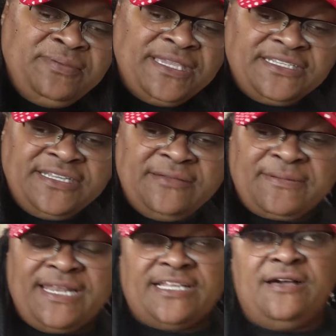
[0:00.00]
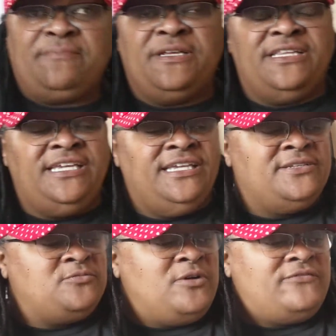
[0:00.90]
picked up. Got a couple of
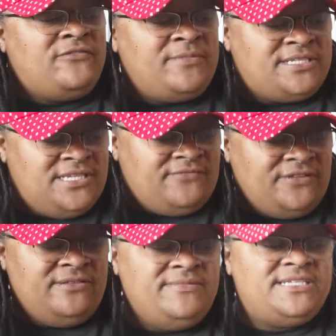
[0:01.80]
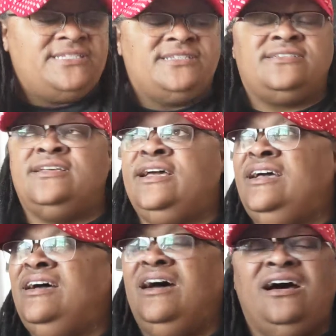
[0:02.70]
these, one for myself and the missus.
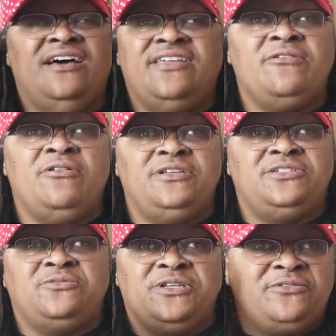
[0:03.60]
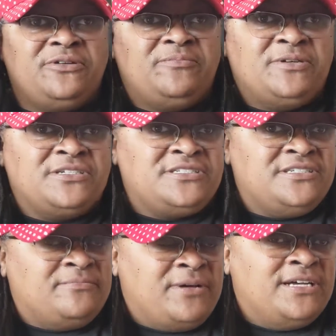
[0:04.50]
They're only 23 bucks,
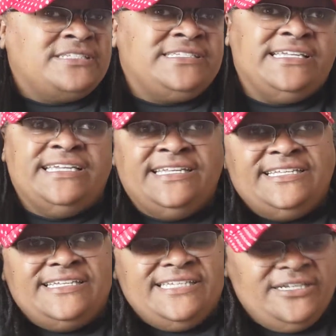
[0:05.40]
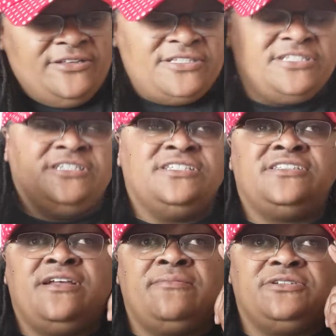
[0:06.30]
and you know, it's a good
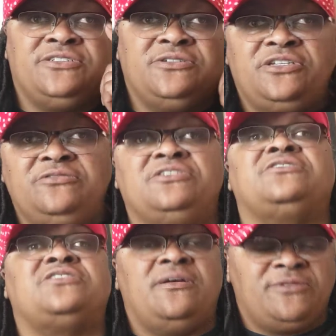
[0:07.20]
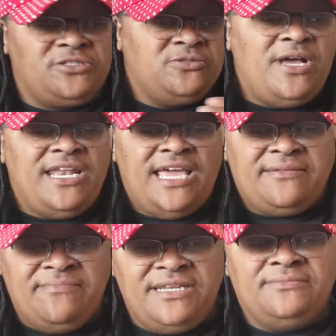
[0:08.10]
summer shoe, a cute little summer shoe. I
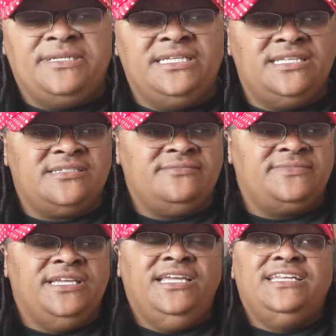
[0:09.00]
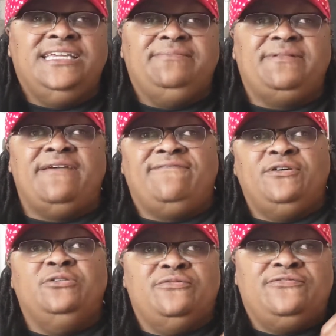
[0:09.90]
like minimalism, keep that
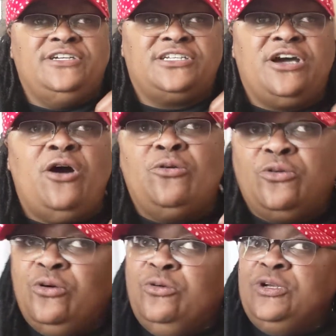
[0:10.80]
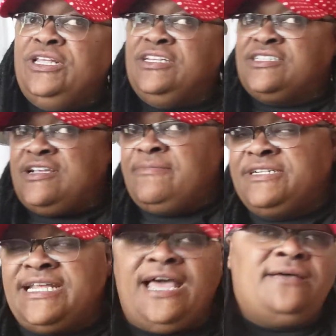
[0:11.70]
foot cool in the
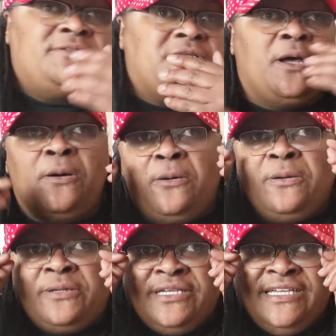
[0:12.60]
summertime. So